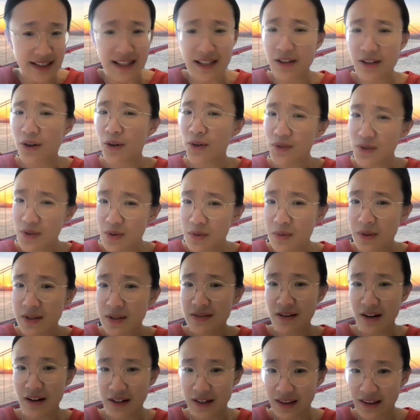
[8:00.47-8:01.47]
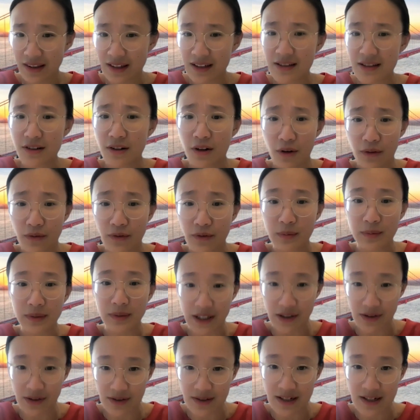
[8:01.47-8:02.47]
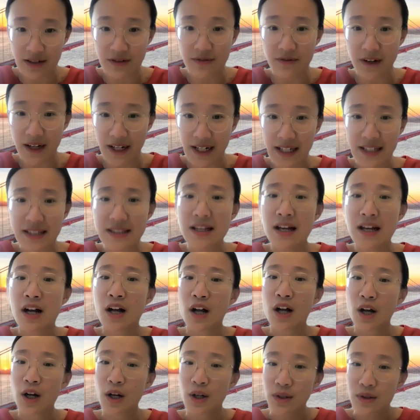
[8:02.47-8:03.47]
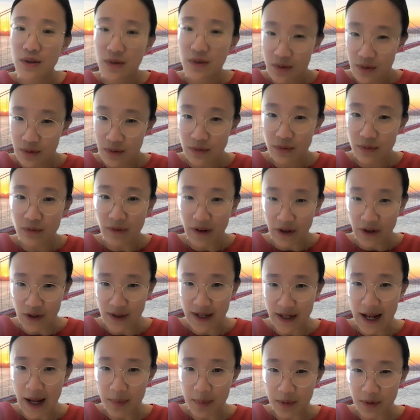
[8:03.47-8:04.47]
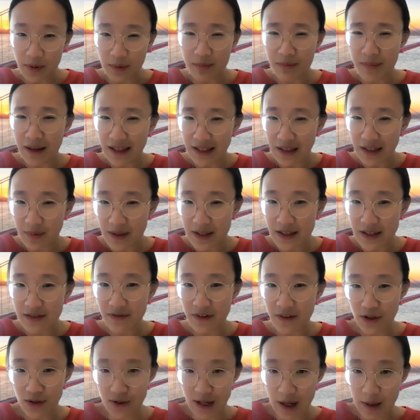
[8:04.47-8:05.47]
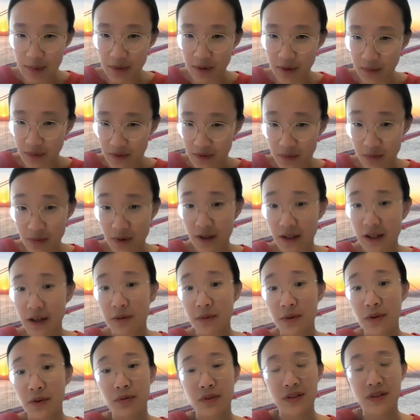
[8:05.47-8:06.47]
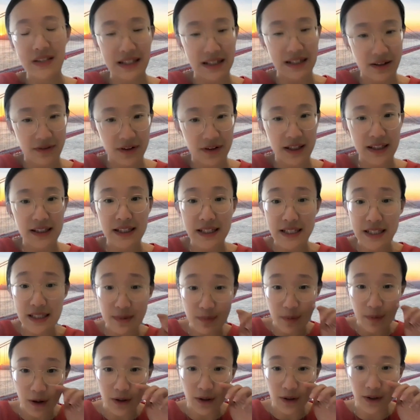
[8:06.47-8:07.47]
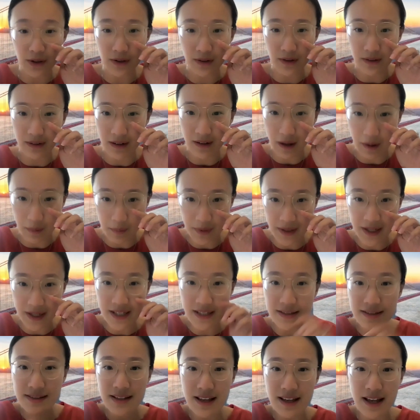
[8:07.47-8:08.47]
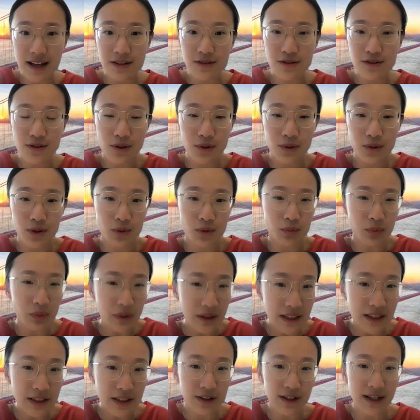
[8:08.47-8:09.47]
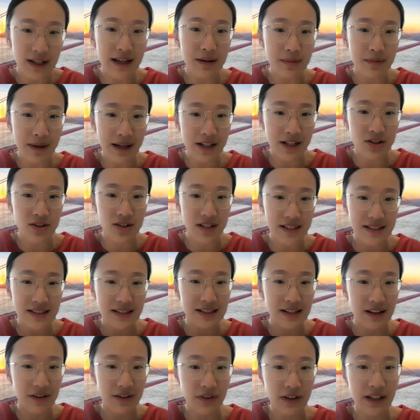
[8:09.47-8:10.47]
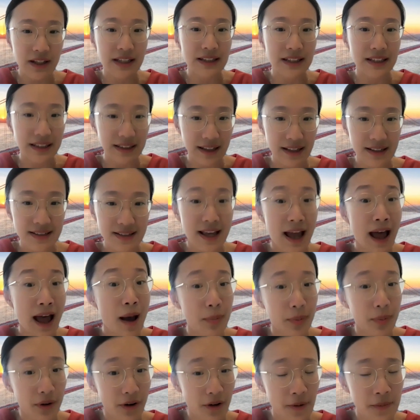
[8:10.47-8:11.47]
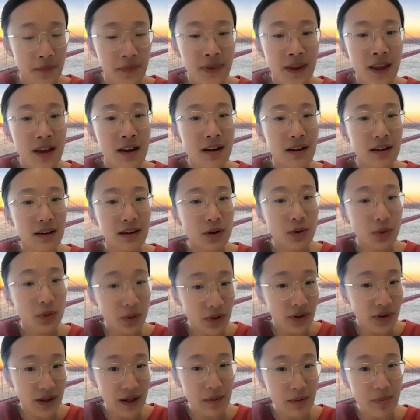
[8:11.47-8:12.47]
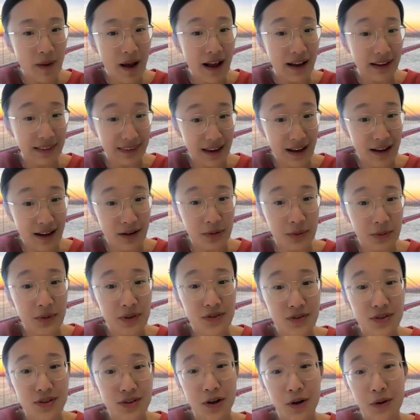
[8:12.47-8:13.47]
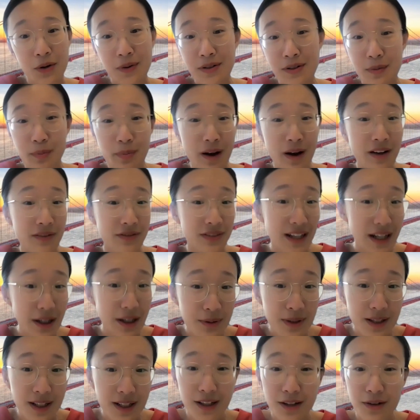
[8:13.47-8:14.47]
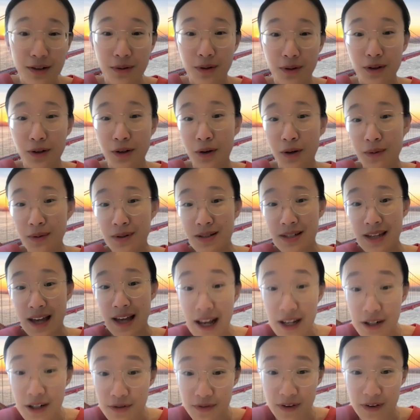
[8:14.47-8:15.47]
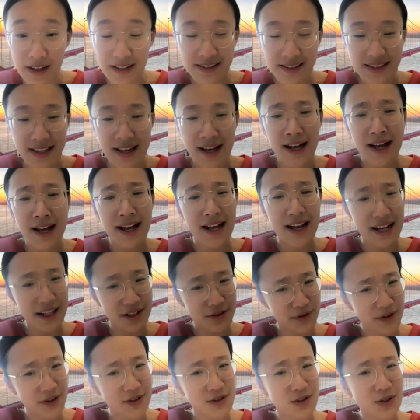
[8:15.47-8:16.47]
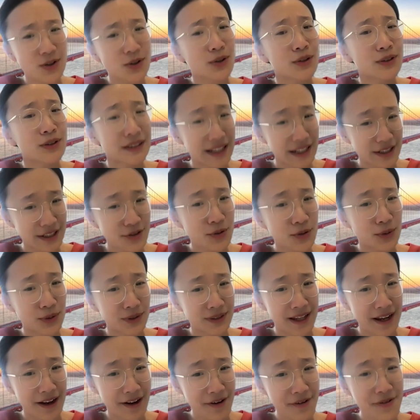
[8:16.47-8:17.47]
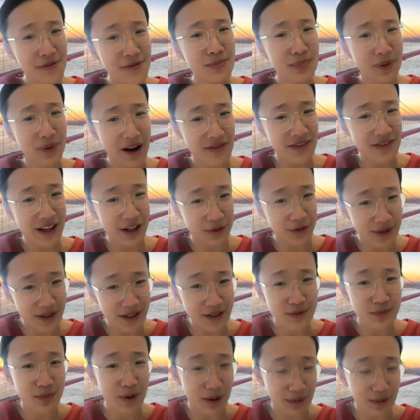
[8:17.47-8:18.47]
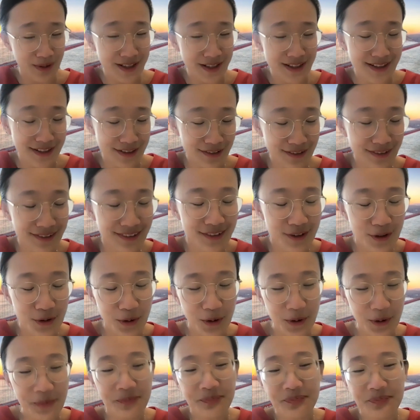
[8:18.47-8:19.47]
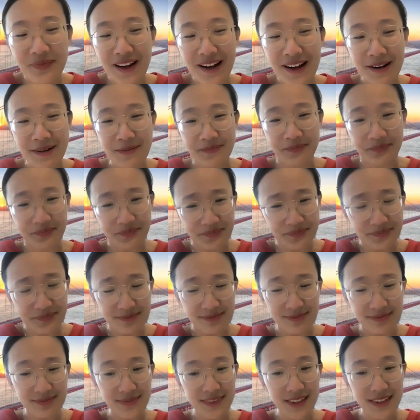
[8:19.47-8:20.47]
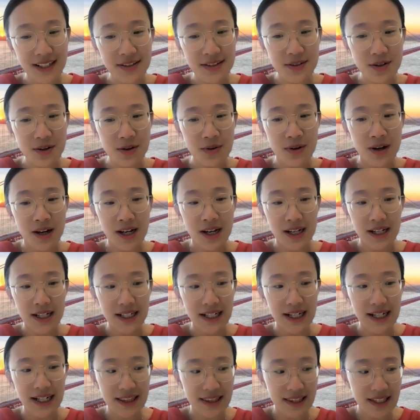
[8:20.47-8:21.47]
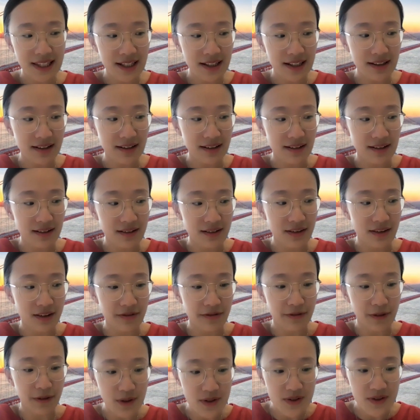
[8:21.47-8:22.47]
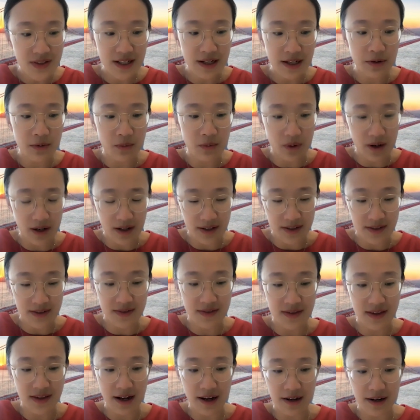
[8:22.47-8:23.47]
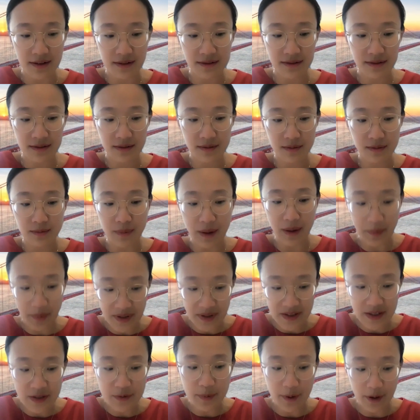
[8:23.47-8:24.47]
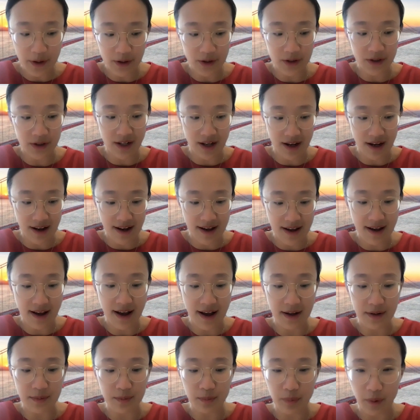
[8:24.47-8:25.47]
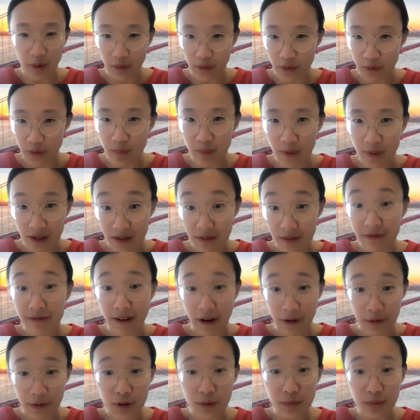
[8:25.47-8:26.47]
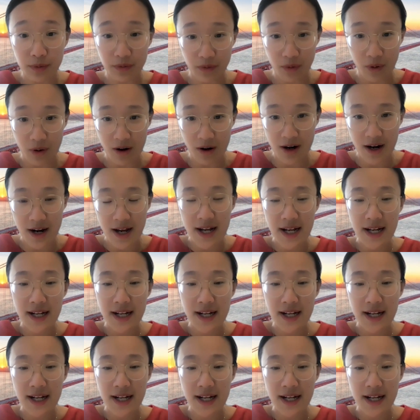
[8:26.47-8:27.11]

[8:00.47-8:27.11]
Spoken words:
And it also was not a thing to go from later stage finance to venture capital, mainly because venture capital was working with significantly smaller companies. And so you're really looking at managing significantly less capital. The cool thing back then was to go into private equity or go into hedge funds. Hedge funds are less cool now. Private equity is probably still cool. So I think the first thing was that my business partner and I had both been a founder before.